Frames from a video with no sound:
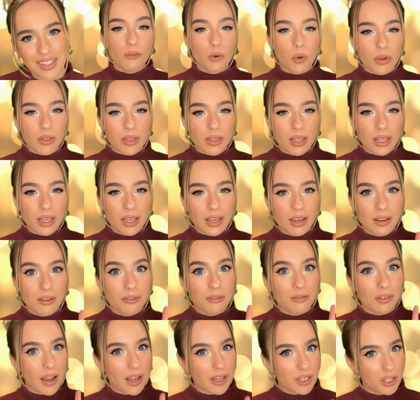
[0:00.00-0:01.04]
Fourthly,
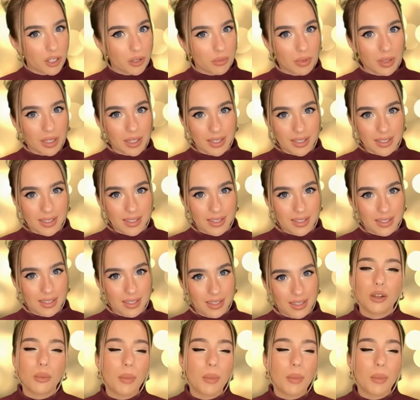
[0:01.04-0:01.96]
find your bliss.